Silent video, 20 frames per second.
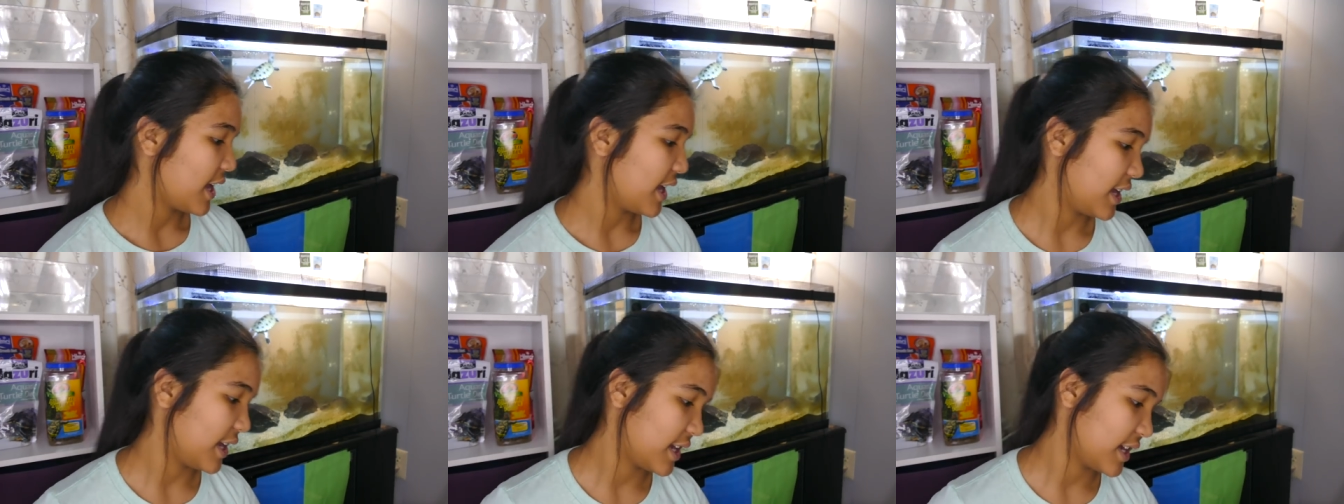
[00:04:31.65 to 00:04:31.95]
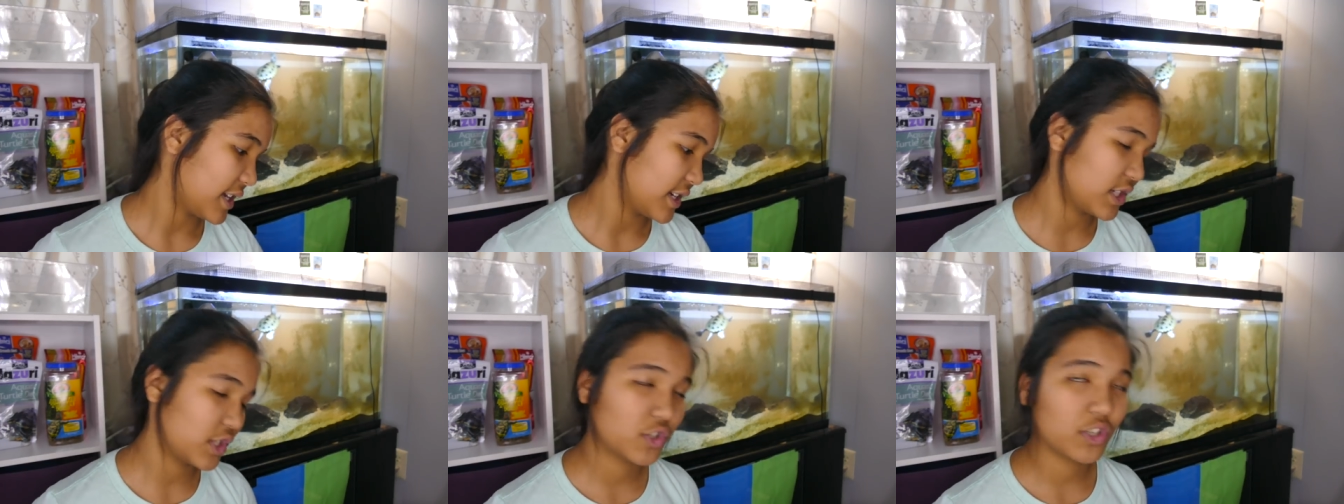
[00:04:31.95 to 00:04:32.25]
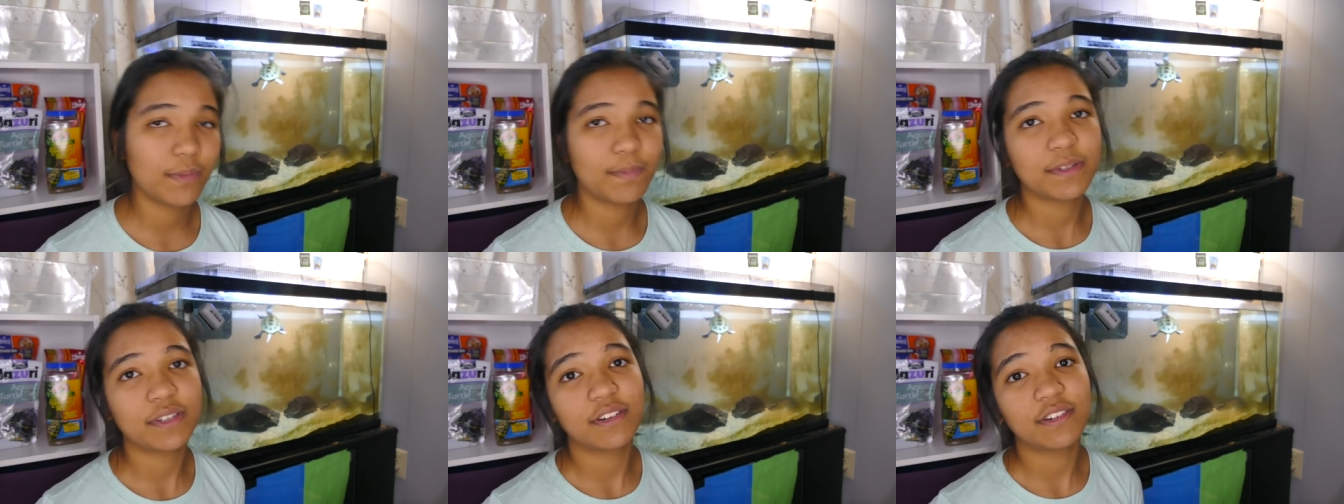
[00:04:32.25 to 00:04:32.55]
and
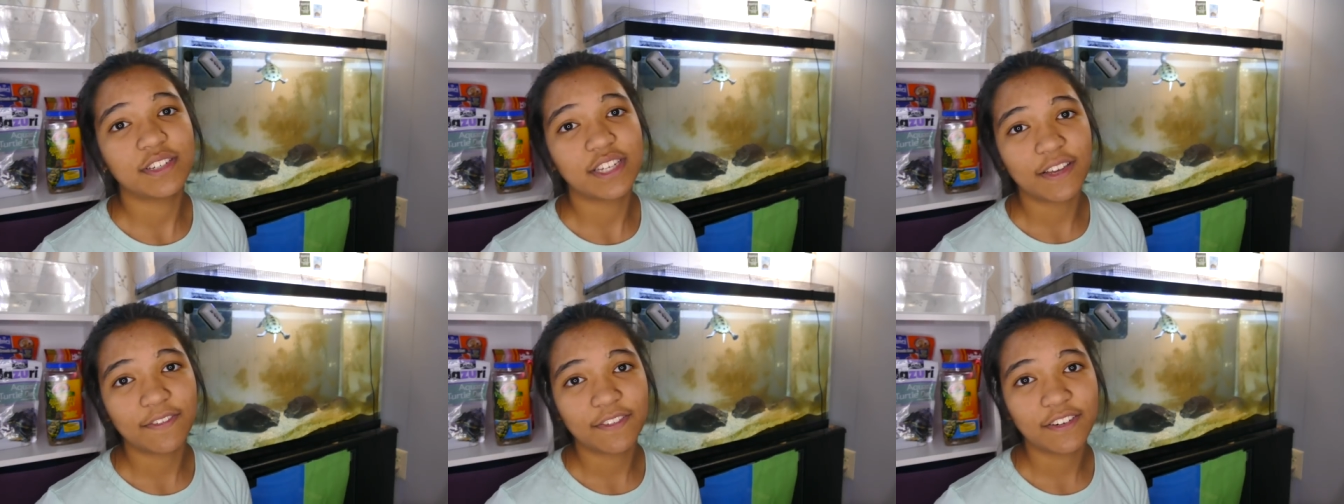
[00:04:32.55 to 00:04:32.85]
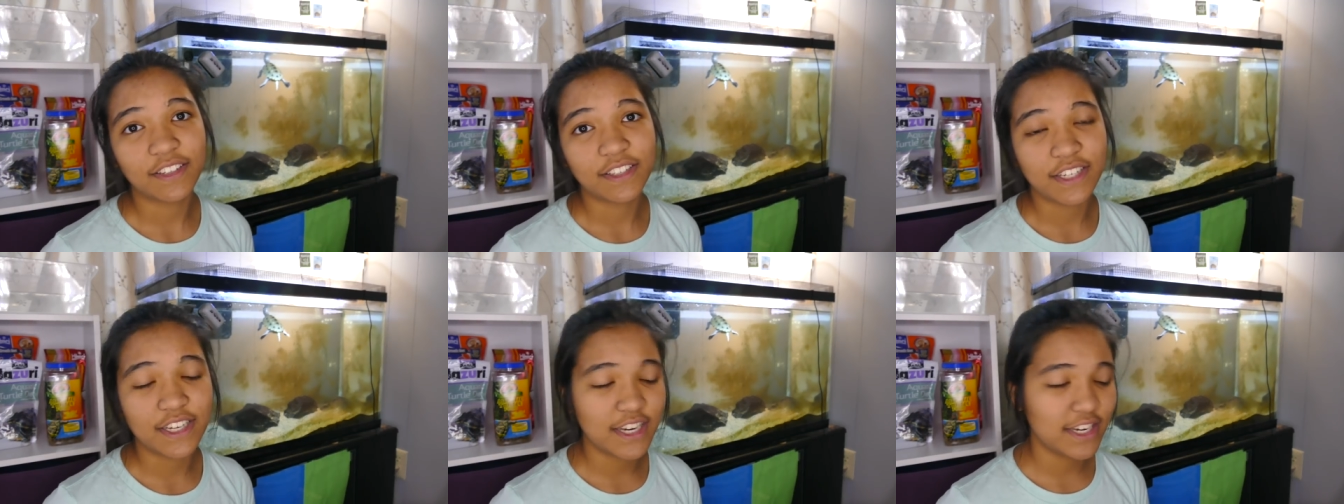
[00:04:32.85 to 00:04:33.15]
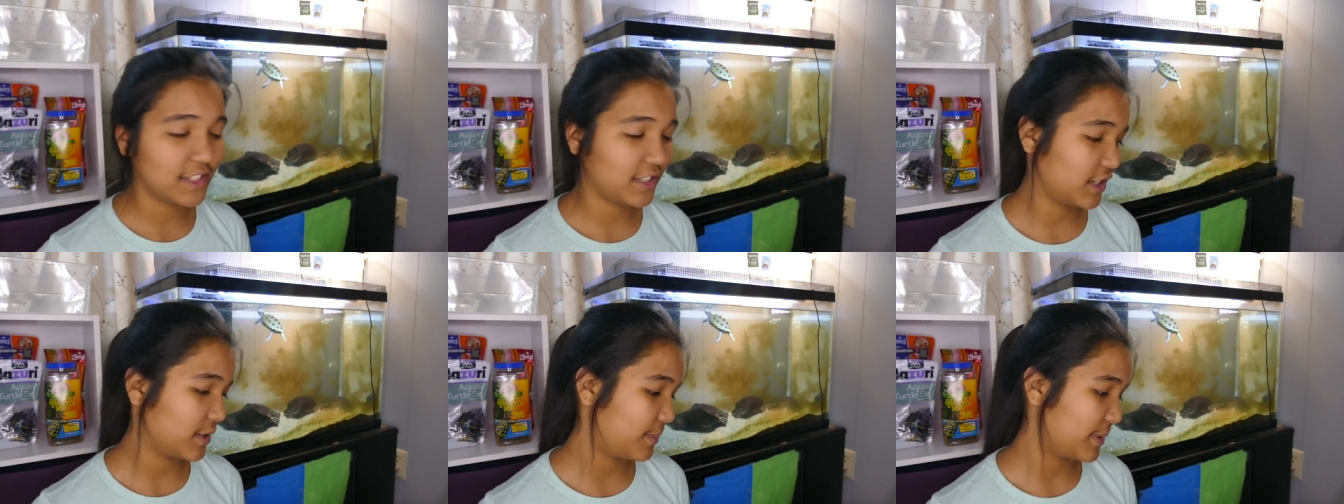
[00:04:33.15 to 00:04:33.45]
strips are definitely
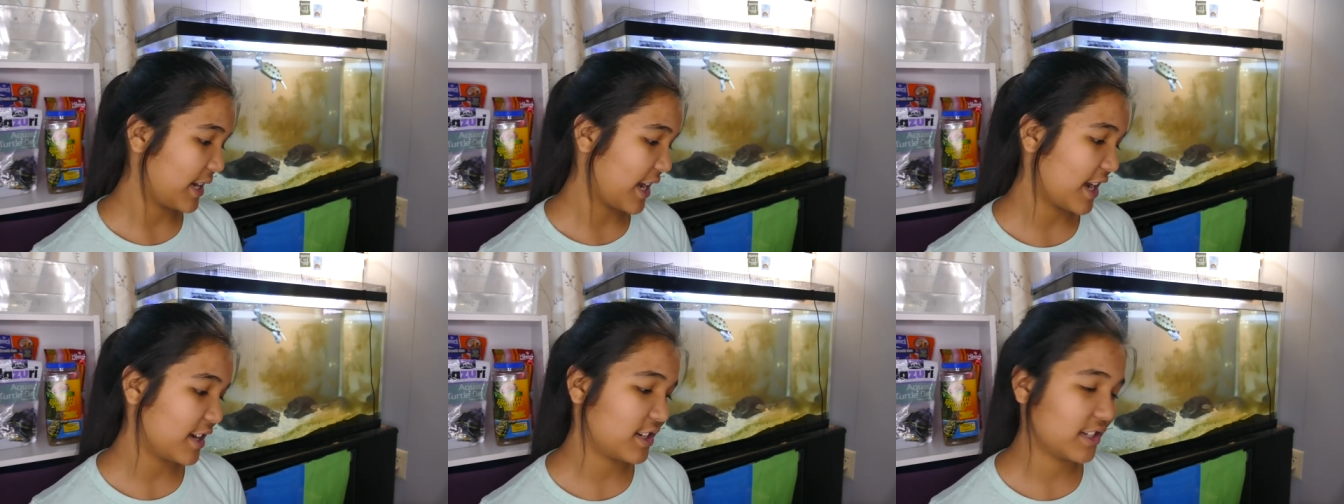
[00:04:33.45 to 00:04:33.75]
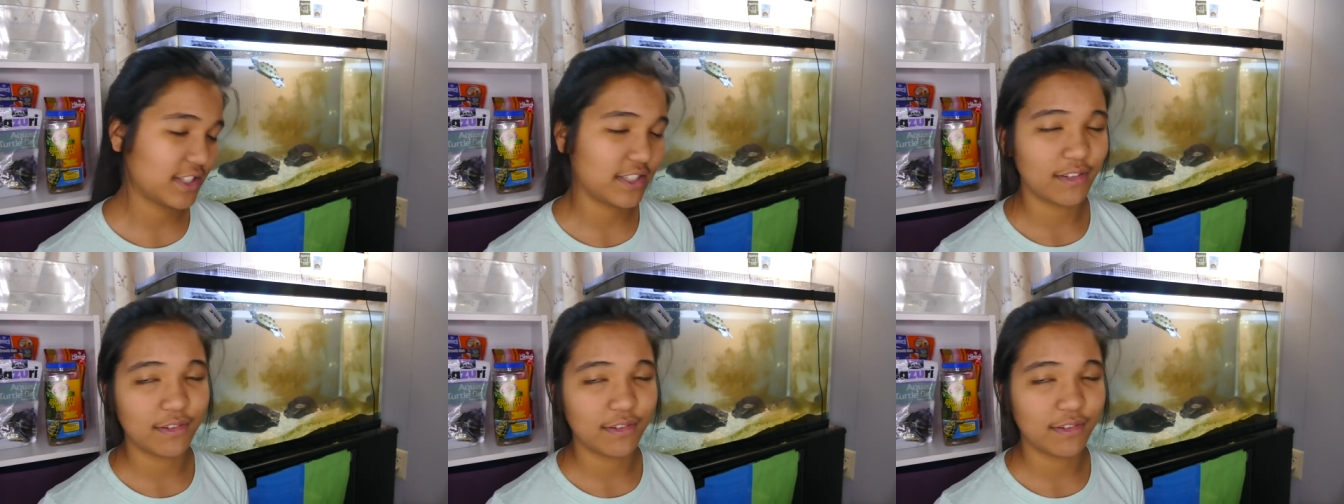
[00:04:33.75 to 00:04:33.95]
easier but I just